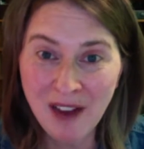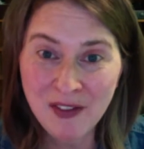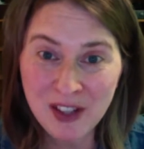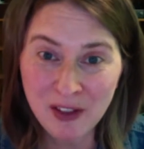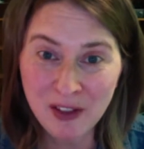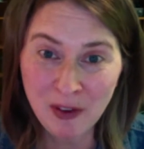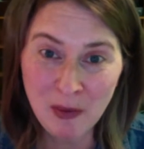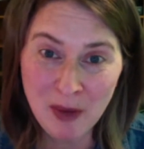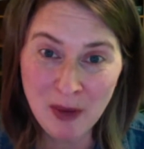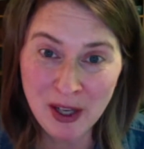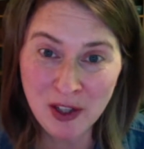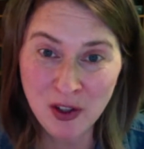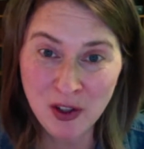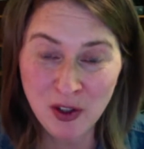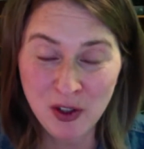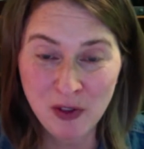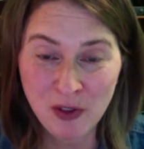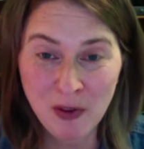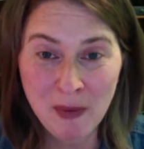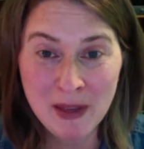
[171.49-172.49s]
different
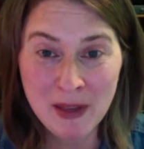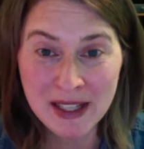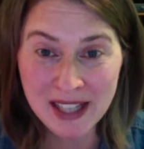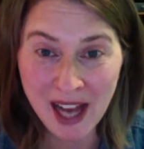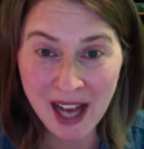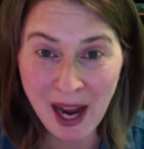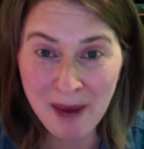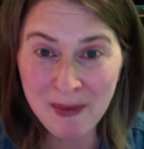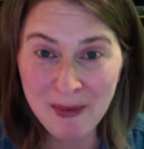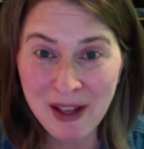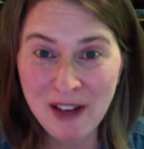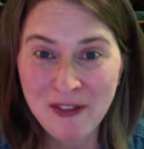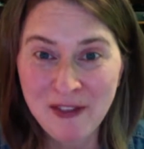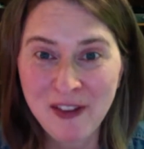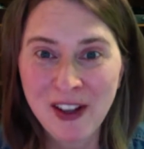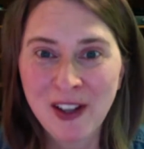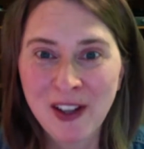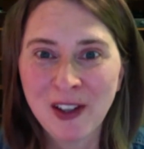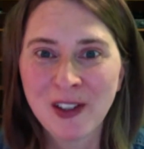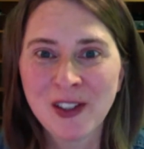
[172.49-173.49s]
pictures from the timeline
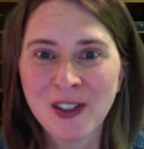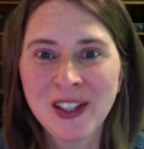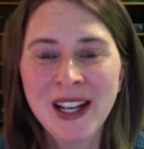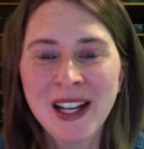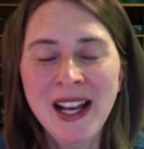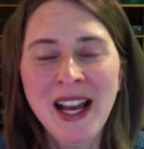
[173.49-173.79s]
figures,